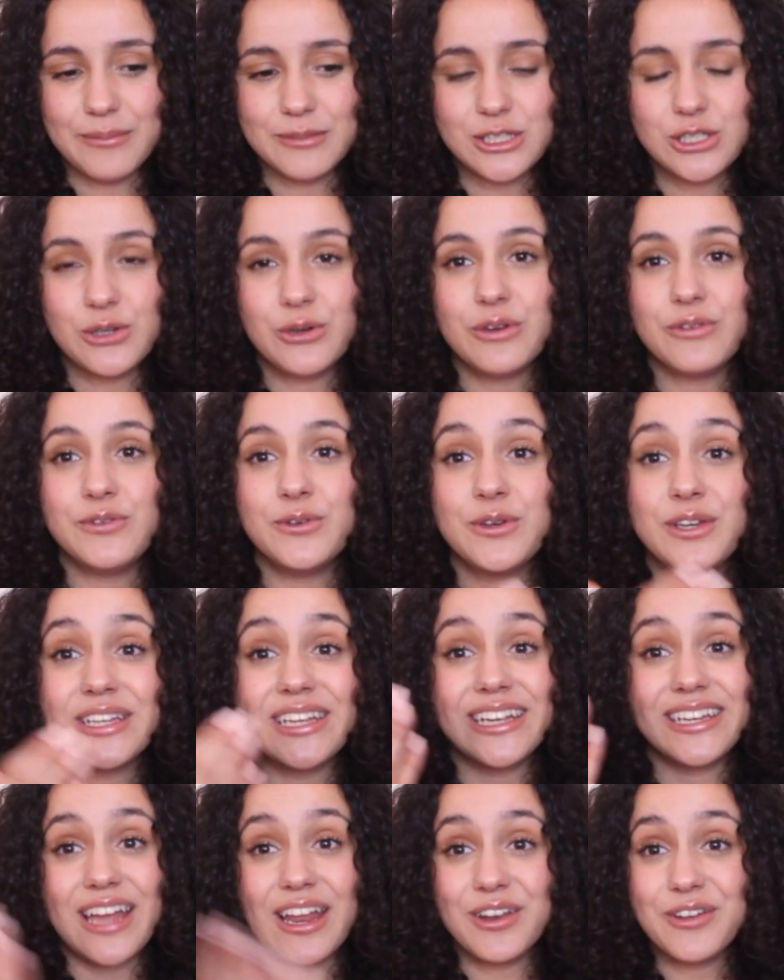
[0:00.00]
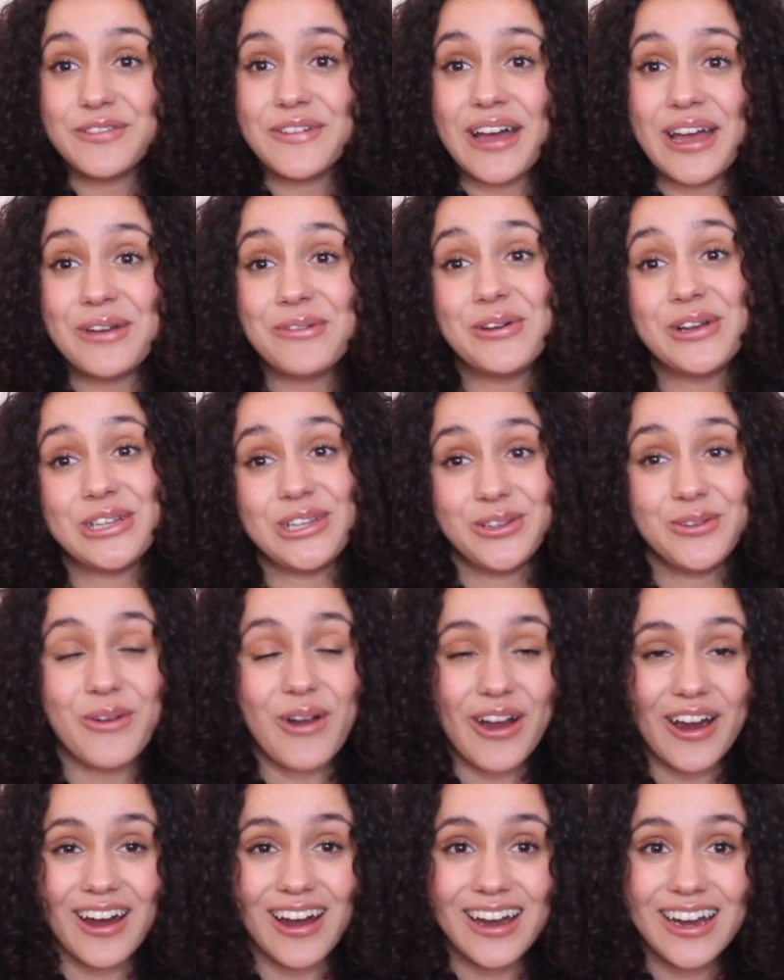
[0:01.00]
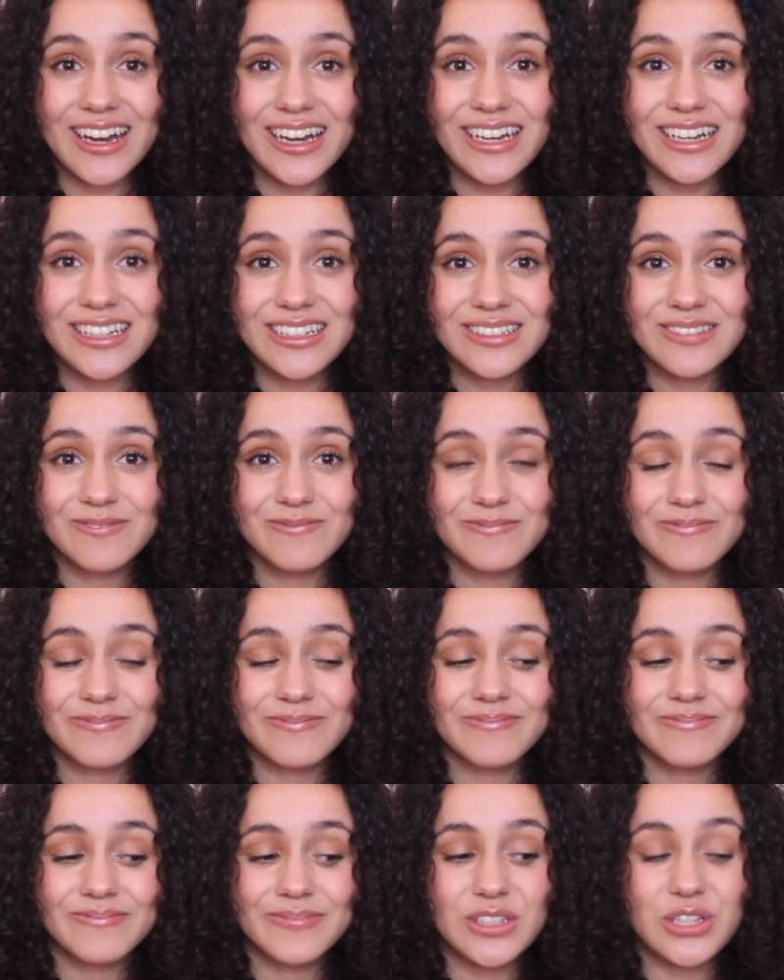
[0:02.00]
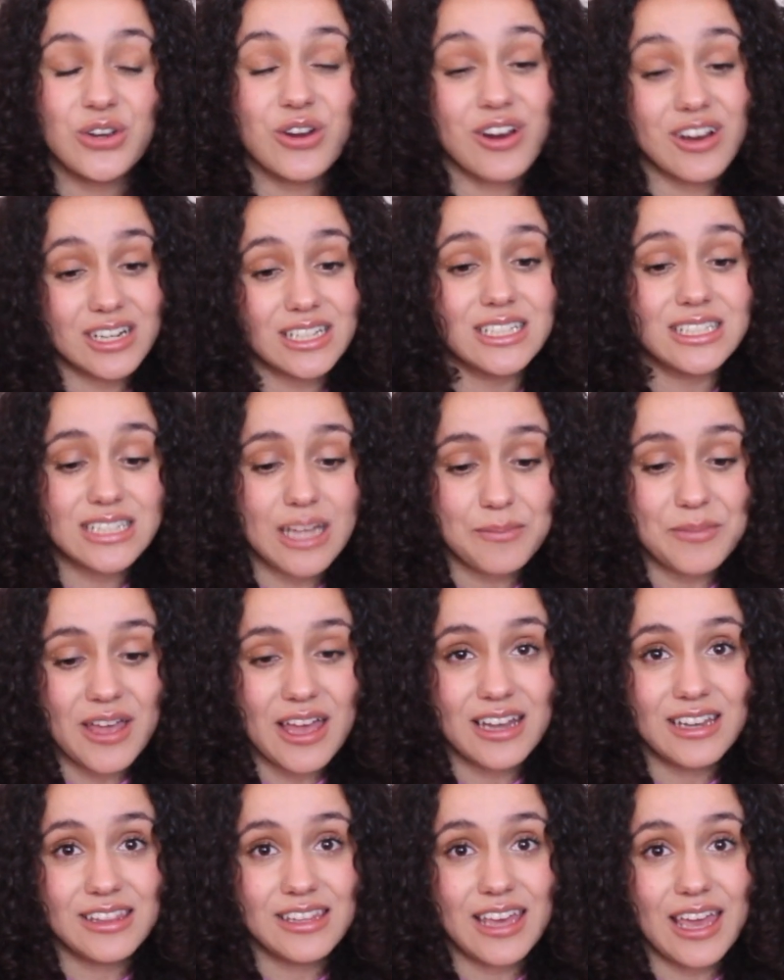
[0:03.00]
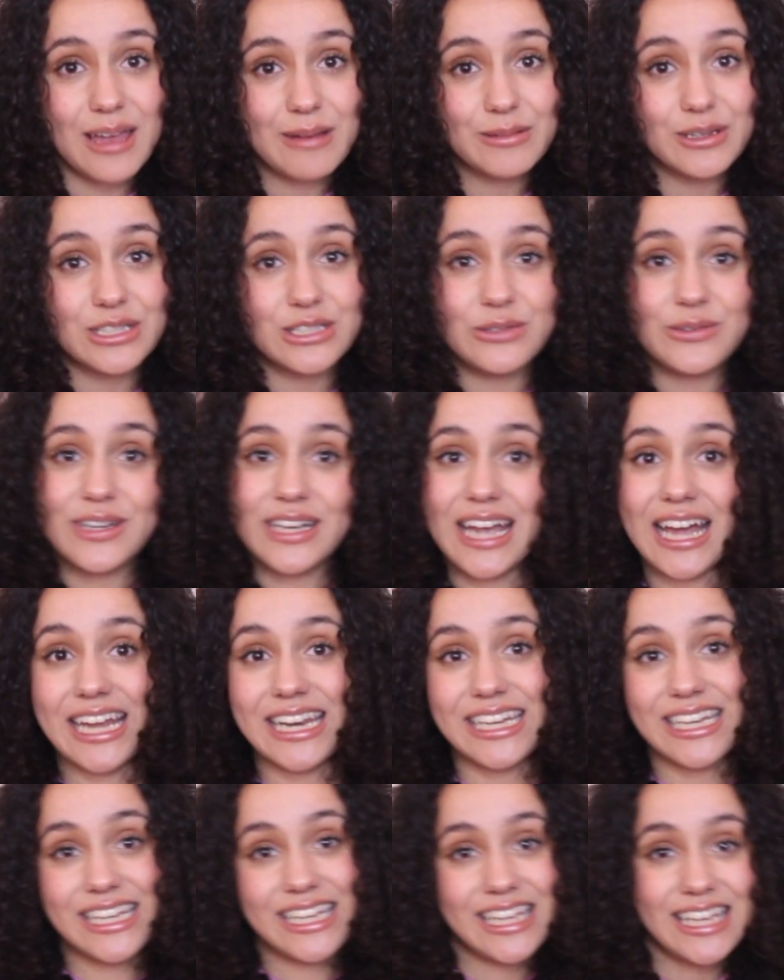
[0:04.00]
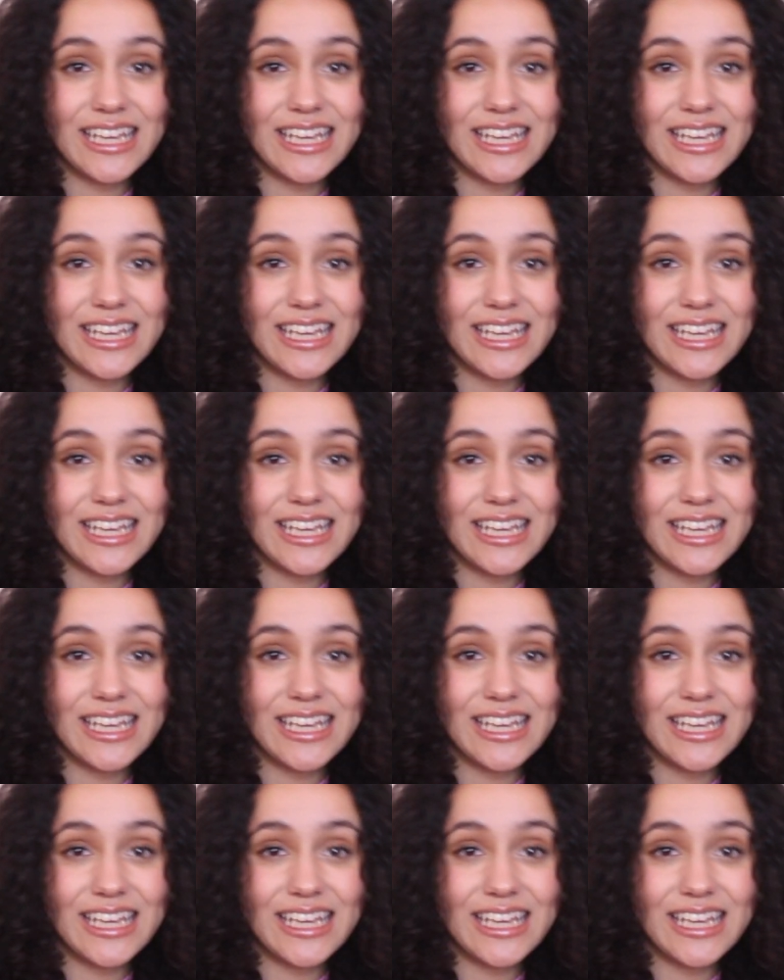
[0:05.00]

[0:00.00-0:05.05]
So if you can identify what you are, you're already a step ahead of the game, because you can kind of